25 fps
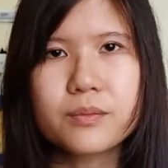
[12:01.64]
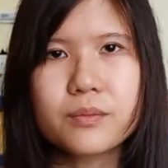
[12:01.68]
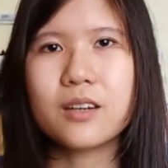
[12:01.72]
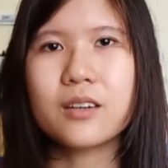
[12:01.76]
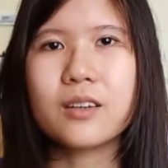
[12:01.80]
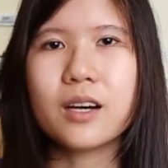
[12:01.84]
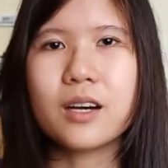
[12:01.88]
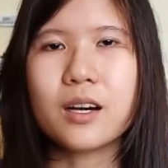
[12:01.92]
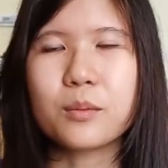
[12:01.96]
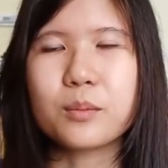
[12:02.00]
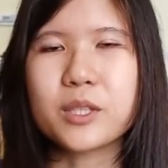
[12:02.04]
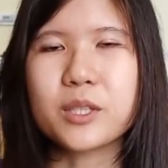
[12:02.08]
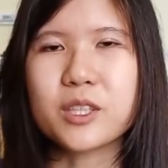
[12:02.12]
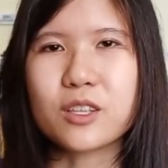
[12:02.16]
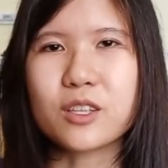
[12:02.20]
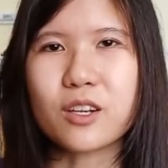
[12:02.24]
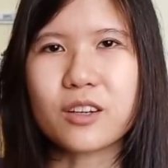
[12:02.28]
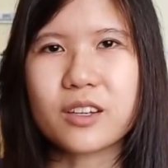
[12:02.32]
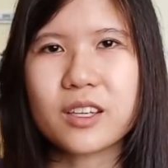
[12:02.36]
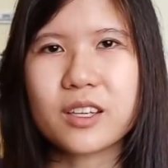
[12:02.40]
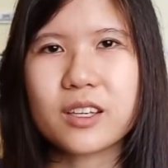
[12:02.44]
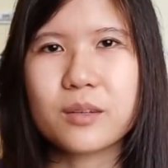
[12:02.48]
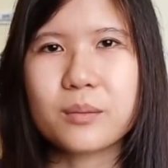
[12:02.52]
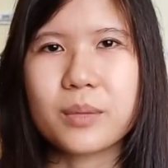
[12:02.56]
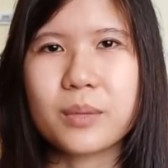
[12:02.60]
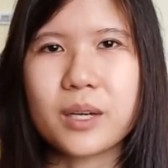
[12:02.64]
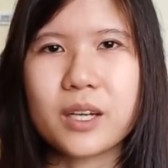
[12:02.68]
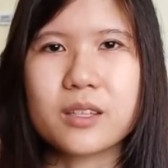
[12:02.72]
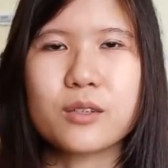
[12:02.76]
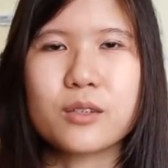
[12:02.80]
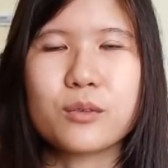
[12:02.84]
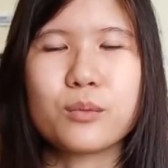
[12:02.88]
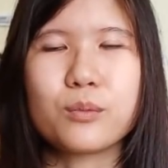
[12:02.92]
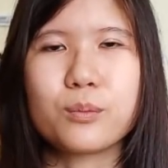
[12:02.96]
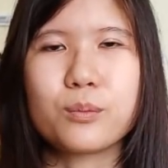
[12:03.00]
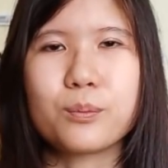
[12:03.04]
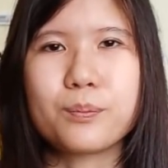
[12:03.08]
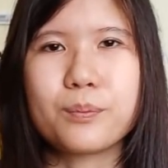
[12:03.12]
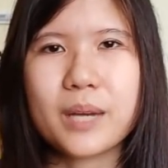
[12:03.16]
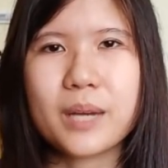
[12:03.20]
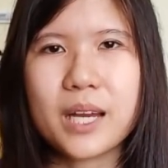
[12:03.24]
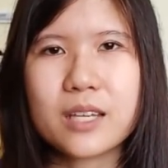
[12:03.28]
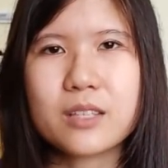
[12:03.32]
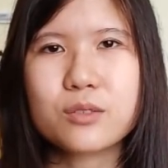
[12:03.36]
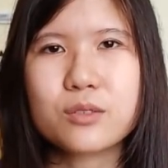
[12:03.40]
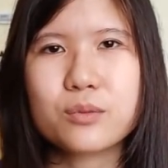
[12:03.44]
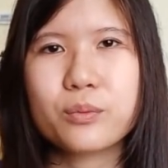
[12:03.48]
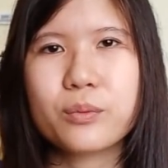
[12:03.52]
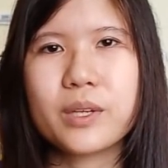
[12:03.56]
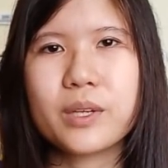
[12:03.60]
Now I'll be talking about the
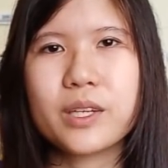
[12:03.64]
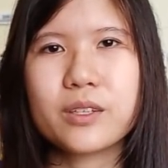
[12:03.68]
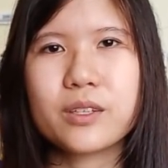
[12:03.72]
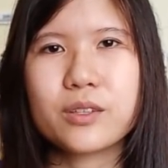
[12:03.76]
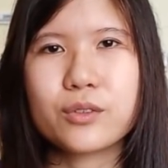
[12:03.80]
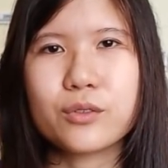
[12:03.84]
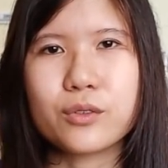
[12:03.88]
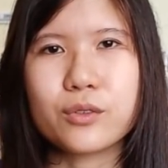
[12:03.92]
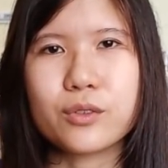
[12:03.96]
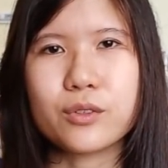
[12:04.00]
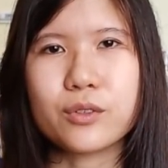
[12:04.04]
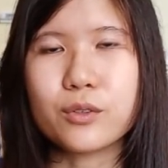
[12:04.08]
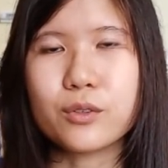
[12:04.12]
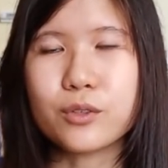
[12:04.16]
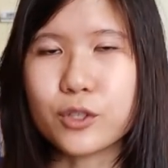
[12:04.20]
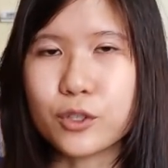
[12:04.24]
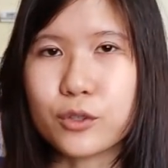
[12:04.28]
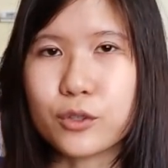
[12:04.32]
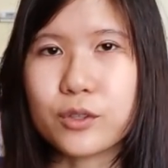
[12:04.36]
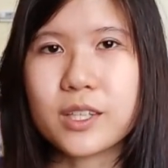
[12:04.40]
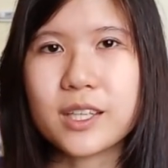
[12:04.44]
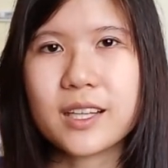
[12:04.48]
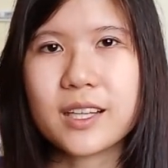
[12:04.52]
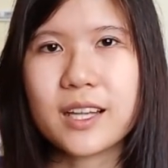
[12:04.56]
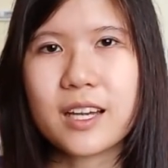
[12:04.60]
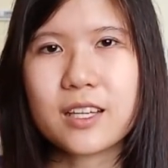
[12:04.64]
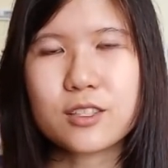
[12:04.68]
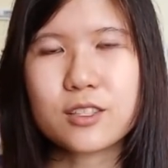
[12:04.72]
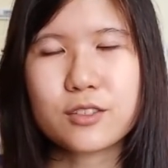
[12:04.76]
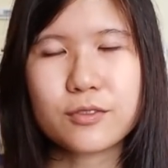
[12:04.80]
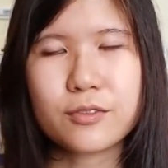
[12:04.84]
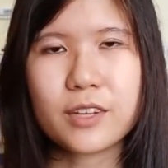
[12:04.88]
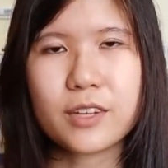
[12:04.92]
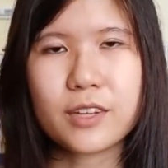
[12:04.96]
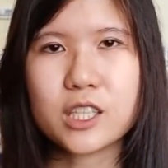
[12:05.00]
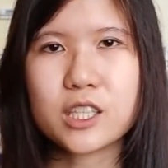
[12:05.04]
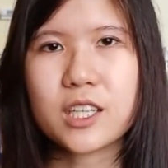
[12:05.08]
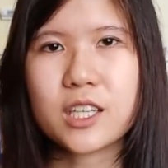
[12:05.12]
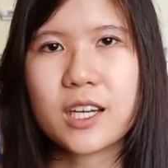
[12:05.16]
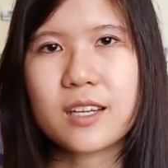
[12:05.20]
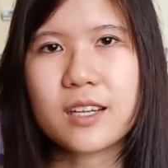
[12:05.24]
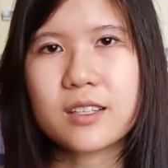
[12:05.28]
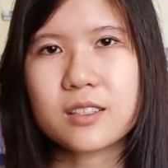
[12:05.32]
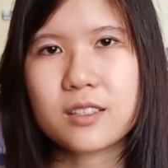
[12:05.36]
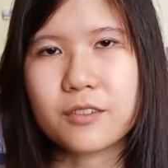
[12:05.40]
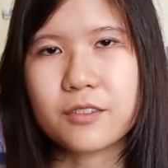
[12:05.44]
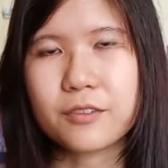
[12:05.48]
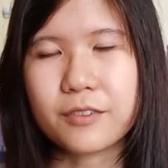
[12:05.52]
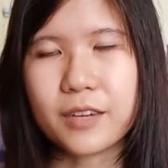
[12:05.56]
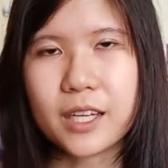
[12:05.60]
best way to utilize
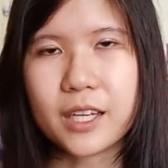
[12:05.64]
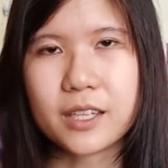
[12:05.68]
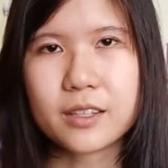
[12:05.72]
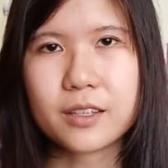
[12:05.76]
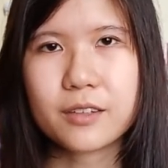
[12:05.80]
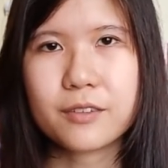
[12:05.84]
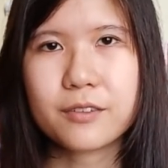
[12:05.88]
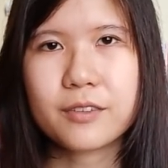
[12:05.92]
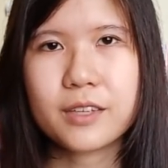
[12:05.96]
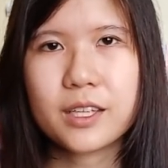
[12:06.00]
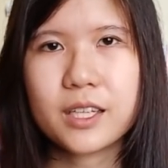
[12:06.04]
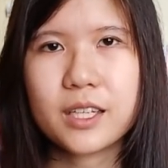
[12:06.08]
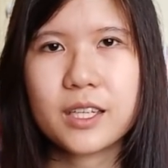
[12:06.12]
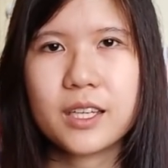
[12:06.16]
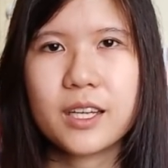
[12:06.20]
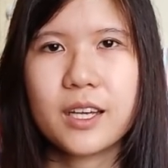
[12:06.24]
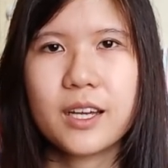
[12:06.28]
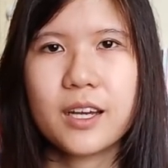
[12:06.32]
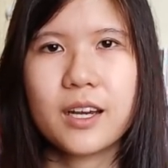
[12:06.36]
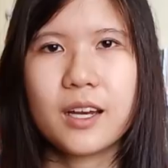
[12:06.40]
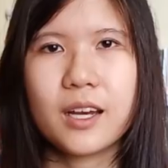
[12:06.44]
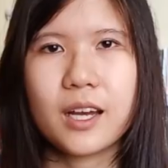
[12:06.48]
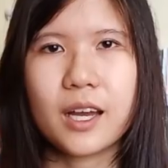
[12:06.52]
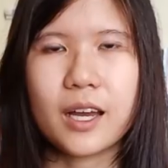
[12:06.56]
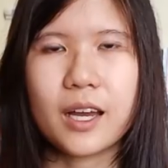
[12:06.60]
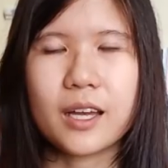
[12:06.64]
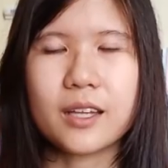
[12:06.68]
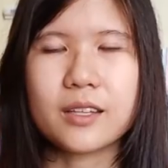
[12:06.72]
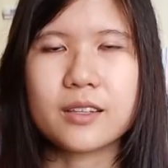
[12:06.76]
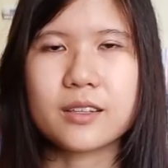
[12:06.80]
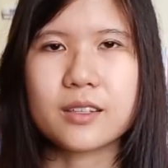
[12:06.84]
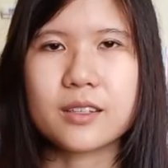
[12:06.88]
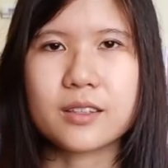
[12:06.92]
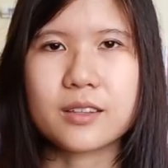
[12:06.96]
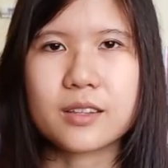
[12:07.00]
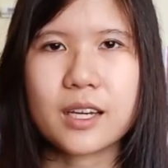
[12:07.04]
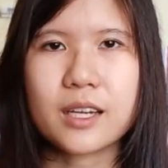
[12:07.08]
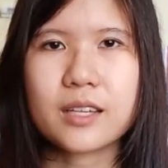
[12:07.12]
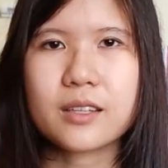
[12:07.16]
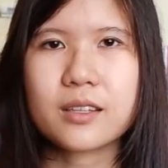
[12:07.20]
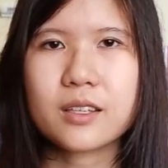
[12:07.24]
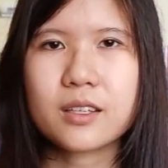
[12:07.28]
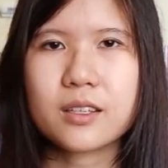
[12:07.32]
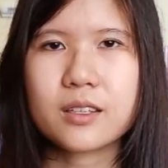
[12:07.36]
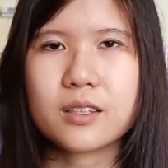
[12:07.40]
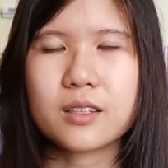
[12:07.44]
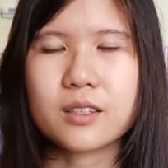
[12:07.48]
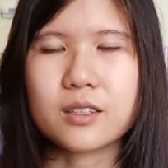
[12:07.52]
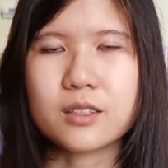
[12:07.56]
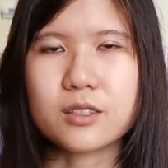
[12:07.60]
flashcards effectively, and the
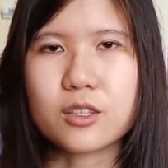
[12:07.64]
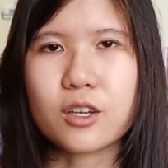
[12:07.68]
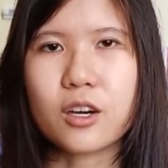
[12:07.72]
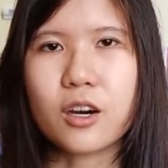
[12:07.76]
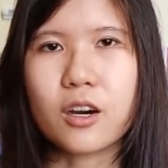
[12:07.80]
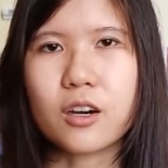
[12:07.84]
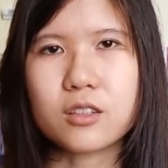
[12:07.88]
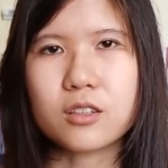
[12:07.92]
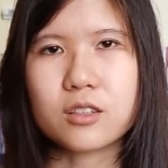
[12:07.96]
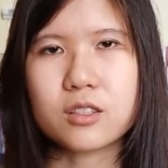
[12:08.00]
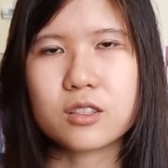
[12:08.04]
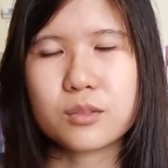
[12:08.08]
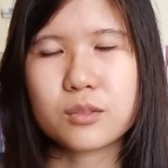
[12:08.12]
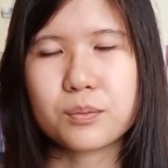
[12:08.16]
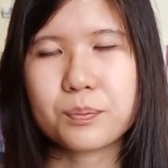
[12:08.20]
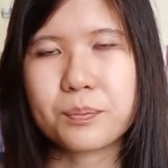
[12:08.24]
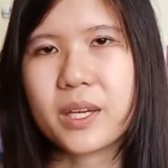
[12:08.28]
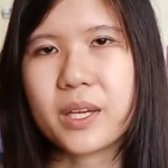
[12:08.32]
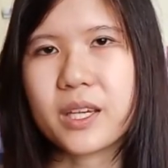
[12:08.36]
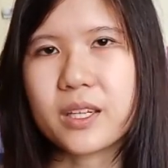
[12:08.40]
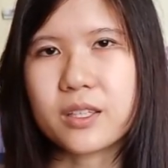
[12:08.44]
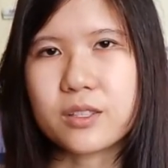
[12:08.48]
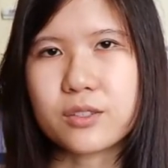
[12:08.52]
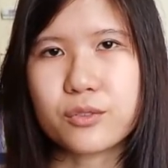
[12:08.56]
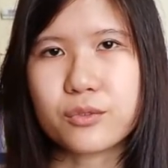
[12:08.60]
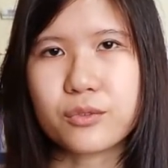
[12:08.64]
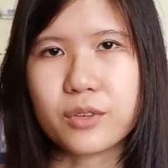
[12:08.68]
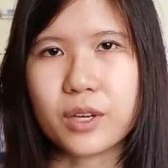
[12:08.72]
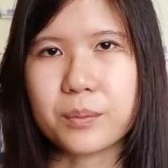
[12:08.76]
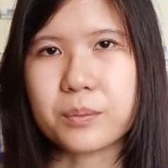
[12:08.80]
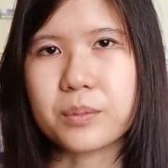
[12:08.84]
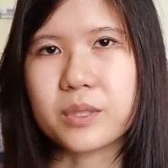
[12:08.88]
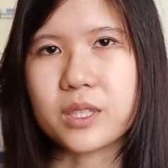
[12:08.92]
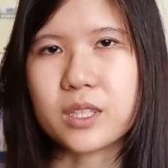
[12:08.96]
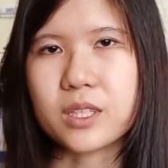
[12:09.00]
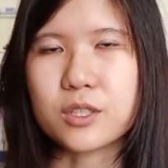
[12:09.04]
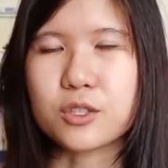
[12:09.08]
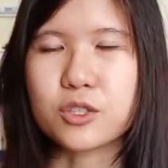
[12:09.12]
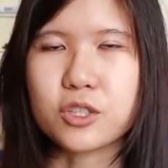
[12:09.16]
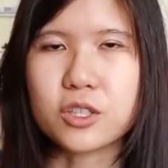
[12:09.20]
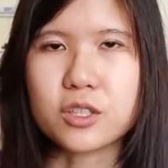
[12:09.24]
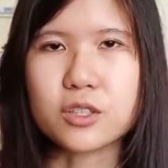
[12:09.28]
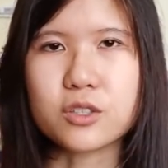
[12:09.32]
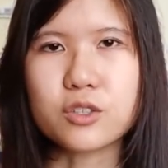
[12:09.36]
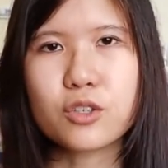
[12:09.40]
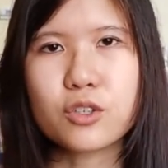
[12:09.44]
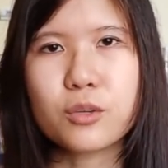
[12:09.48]
technique is called spaced repetition.